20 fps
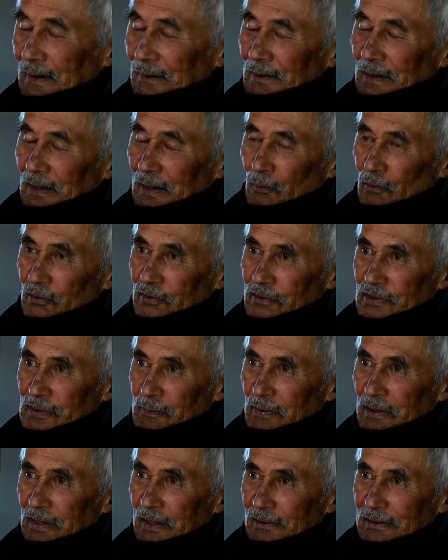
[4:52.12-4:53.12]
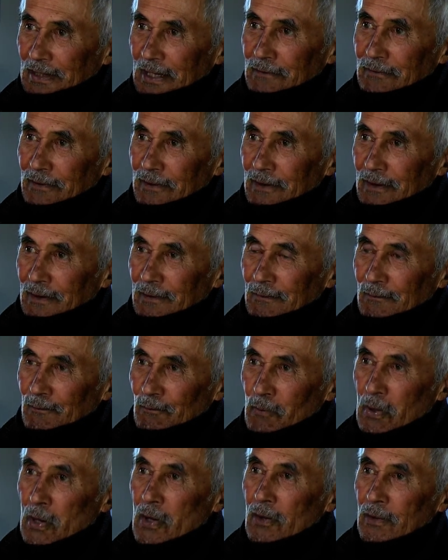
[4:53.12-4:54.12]
I wanted to be a Navy
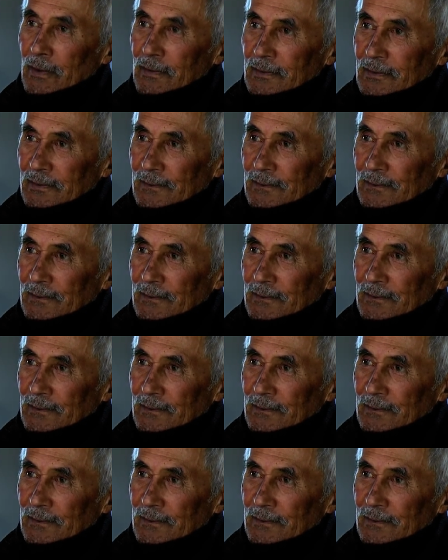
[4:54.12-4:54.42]
pilot